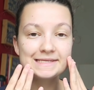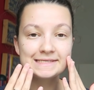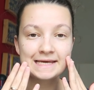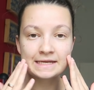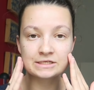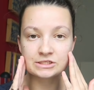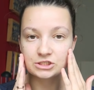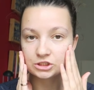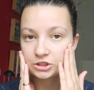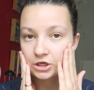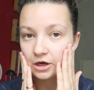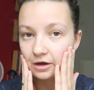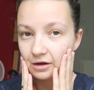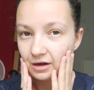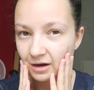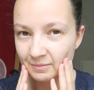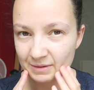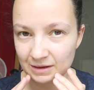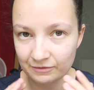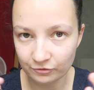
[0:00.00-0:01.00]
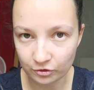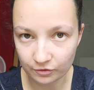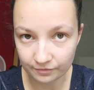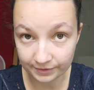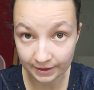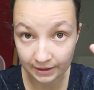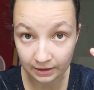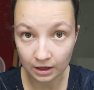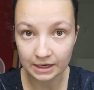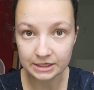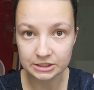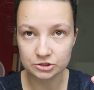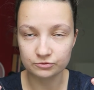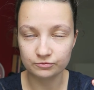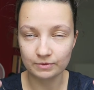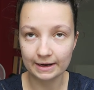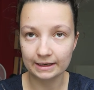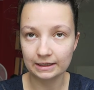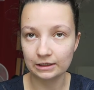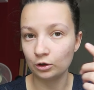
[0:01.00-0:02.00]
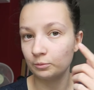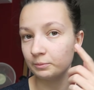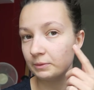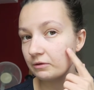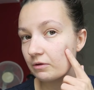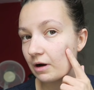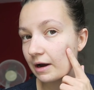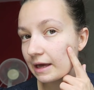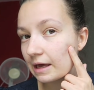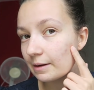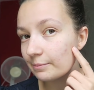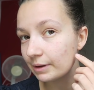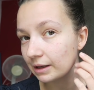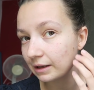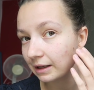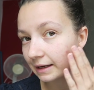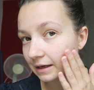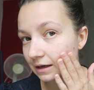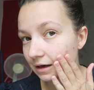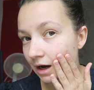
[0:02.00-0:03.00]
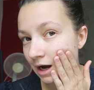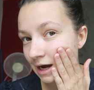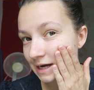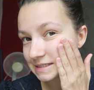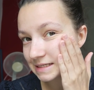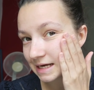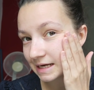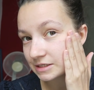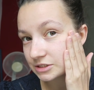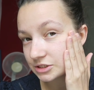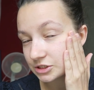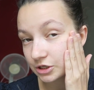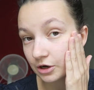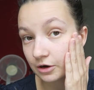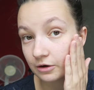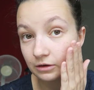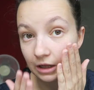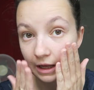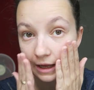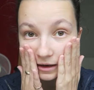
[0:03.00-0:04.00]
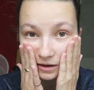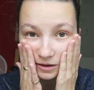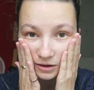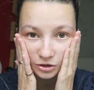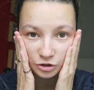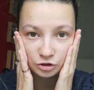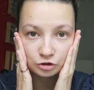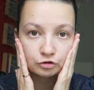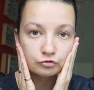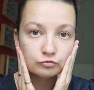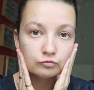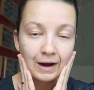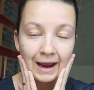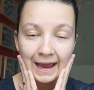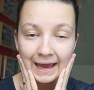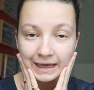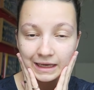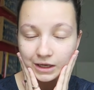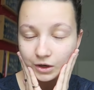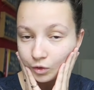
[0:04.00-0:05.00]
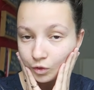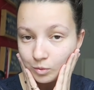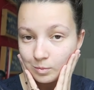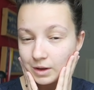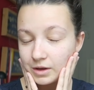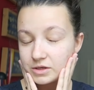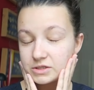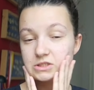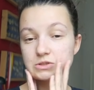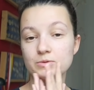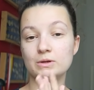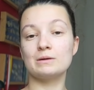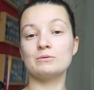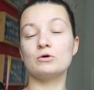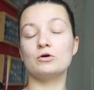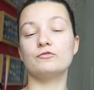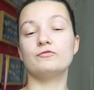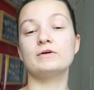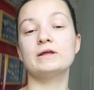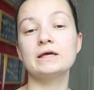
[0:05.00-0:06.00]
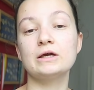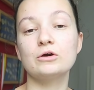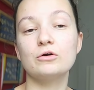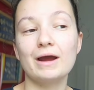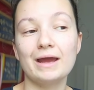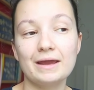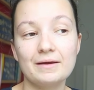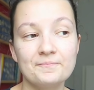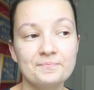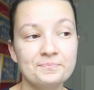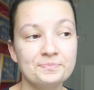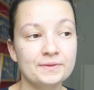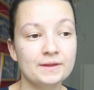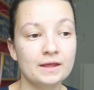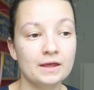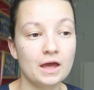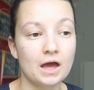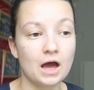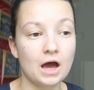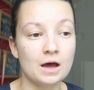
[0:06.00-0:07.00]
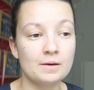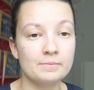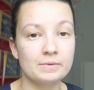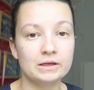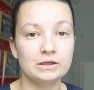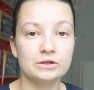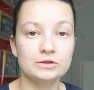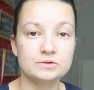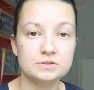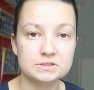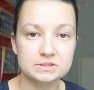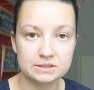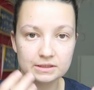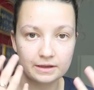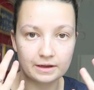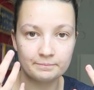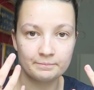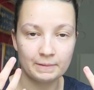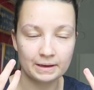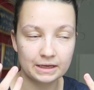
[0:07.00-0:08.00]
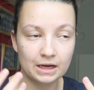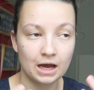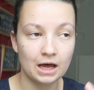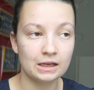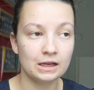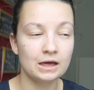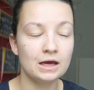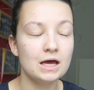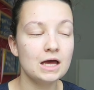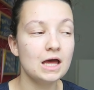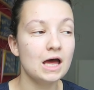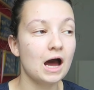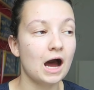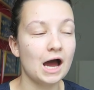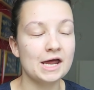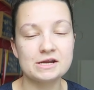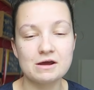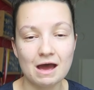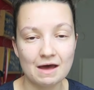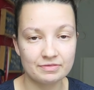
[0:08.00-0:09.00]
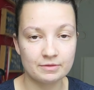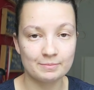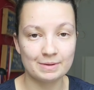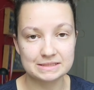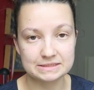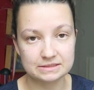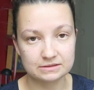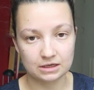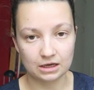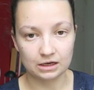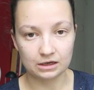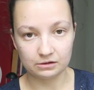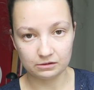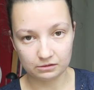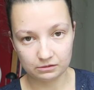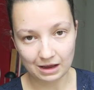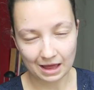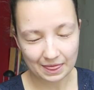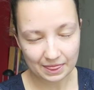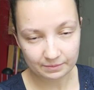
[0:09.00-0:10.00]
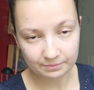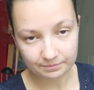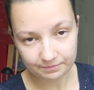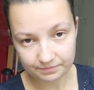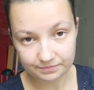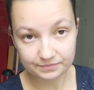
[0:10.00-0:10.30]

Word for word: tend to go, I mean, I've got the light directly on me right here, but, like, I tend to go, like, grey almost when I'm not feeling great. Um, I lose my colour. I don't have the best of colour at the